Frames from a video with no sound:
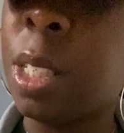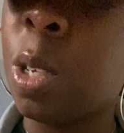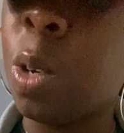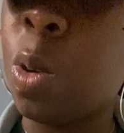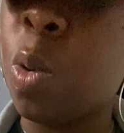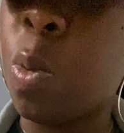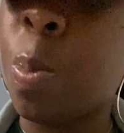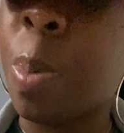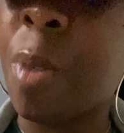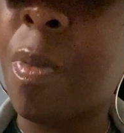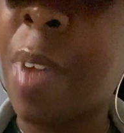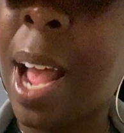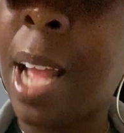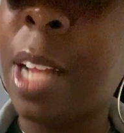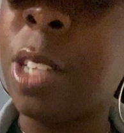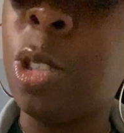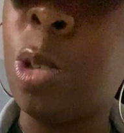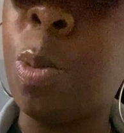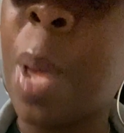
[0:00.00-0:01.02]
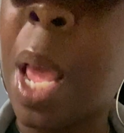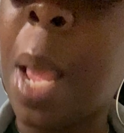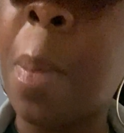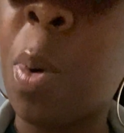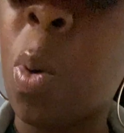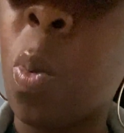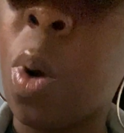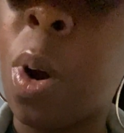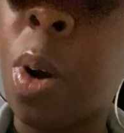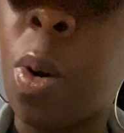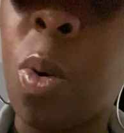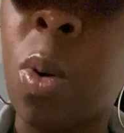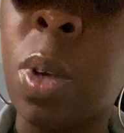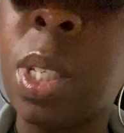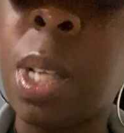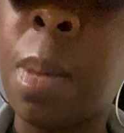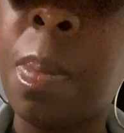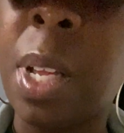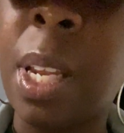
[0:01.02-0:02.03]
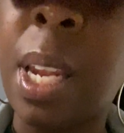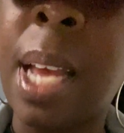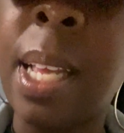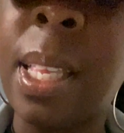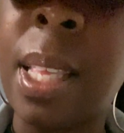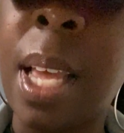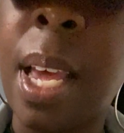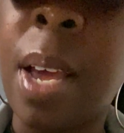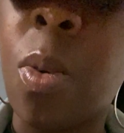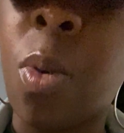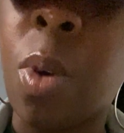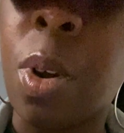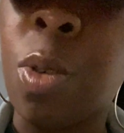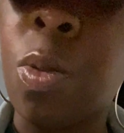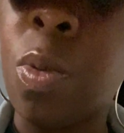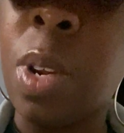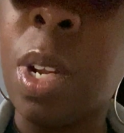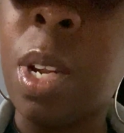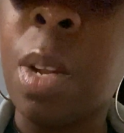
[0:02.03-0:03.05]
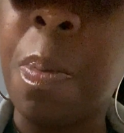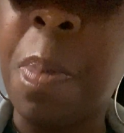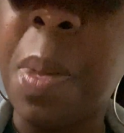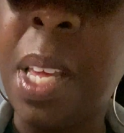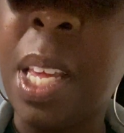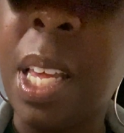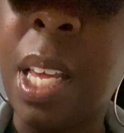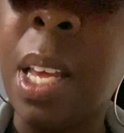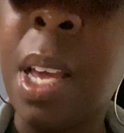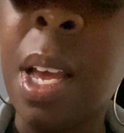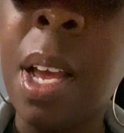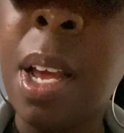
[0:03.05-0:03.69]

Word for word: to provide you paperwork or something like that. Or you need to be